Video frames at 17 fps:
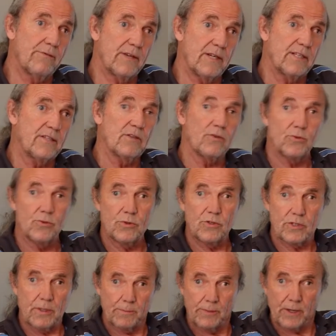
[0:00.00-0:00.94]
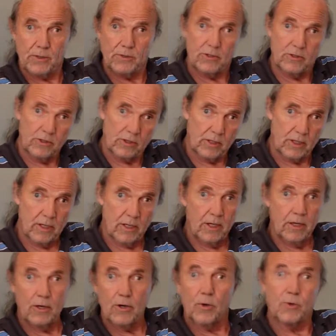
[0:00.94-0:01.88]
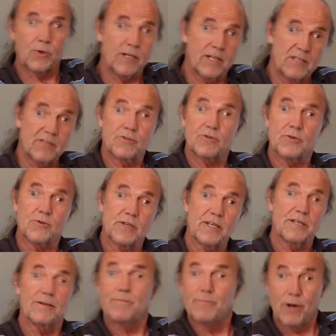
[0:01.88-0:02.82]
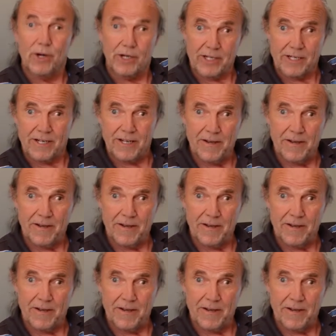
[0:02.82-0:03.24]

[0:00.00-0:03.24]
interviews about local history in Bergen,